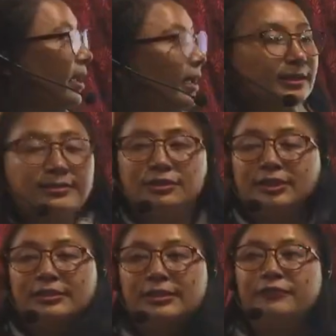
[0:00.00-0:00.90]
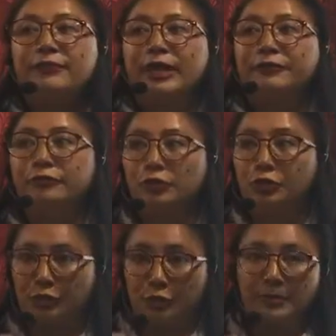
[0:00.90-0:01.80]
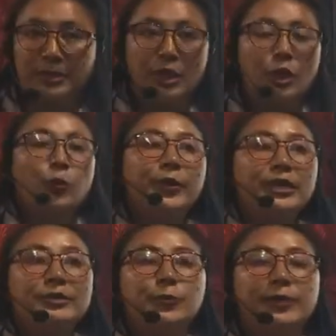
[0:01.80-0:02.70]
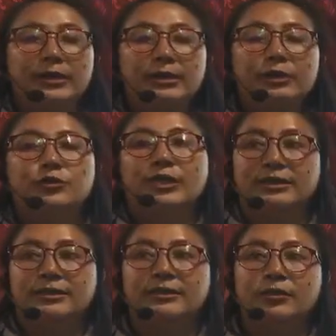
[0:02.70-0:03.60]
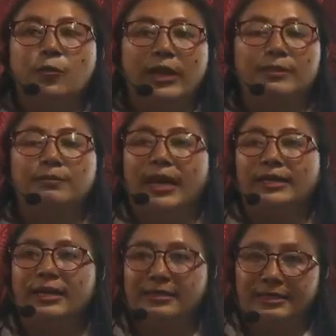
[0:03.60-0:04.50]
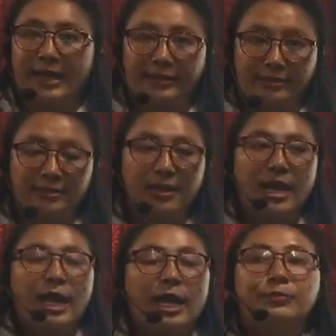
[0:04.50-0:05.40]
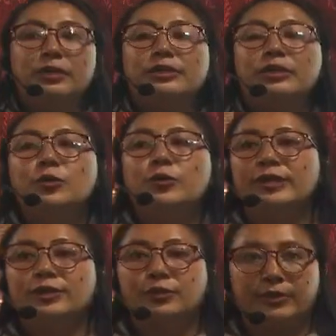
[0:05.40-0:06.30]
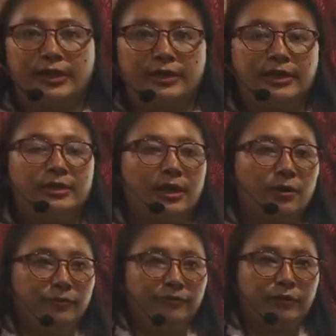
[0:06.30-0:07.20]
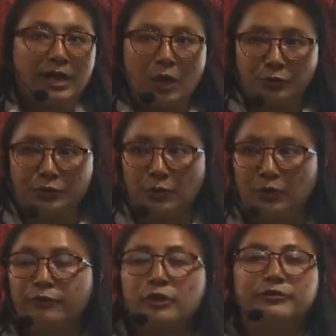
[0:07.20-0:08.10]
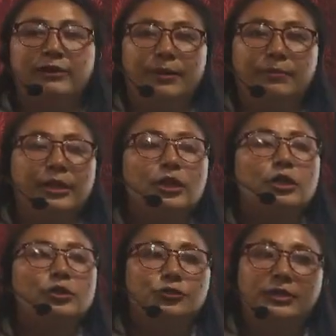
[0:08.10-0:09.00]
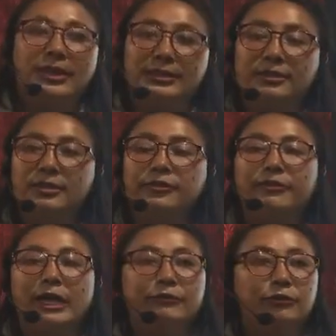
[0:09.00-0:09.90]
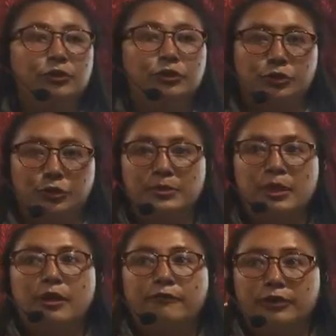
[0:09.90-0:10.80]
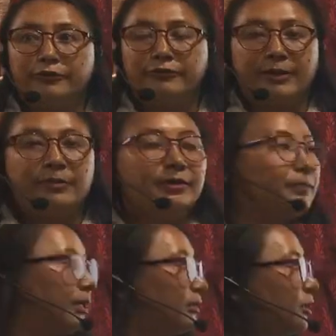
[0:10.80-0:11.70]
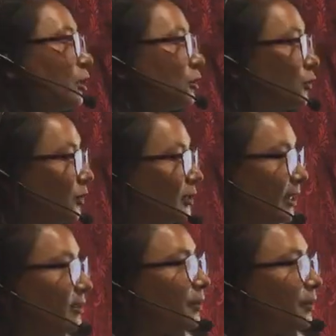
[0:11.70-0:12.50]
has suggested 5 food groups which we need to consider while planning a diet. A person who is cooking for the household, for the family, should consider the 5 food groups for the family meal, so that,